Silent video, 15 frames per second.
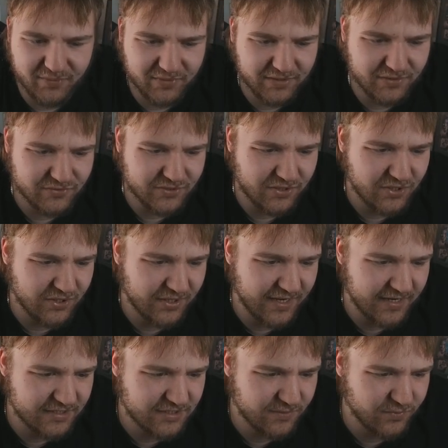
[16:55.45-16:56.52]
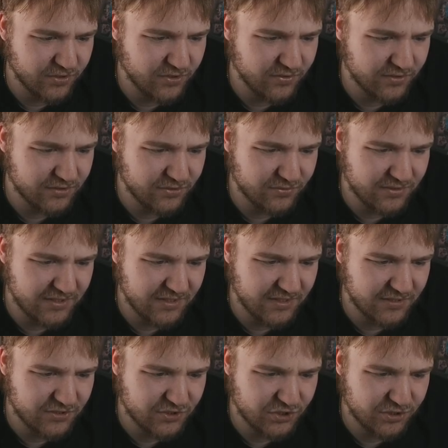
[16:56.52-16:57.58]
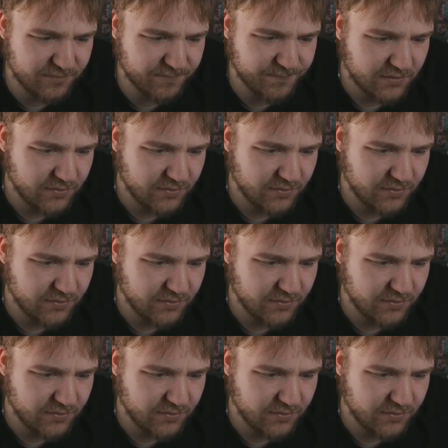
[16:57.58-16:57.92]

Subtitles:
We're going to use the card action. We're going to ditch.